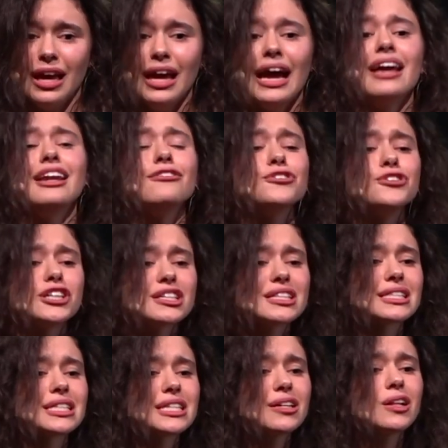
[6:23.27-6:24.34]
And if you're
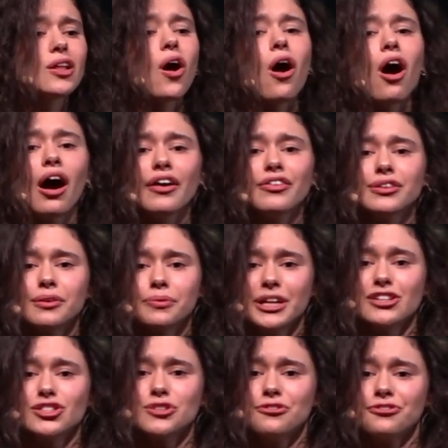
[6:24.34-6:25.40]
still on the
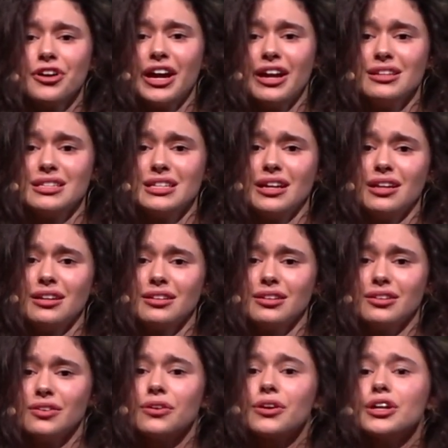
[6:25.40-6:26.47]
way to find it,
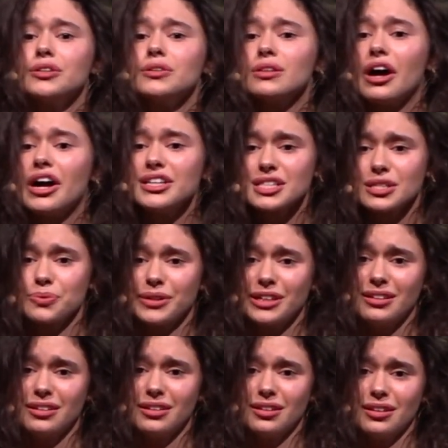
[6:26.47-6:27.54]
or you lost
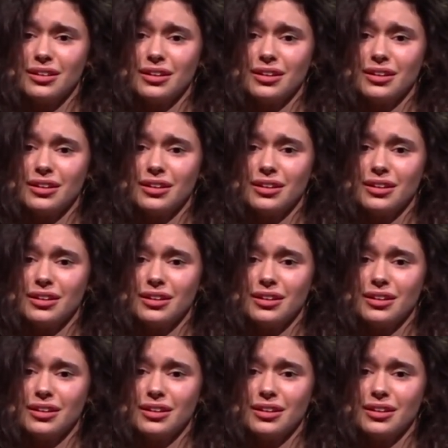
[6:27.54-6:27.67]
one,